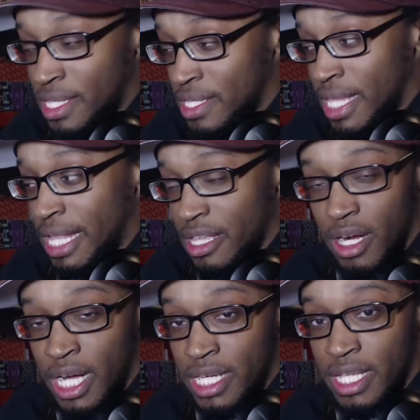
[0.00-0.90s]
is that
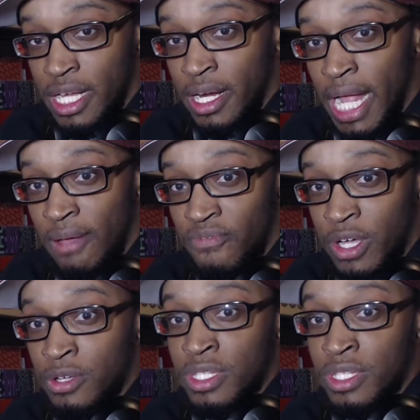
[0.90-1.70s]
they're on ear headphones.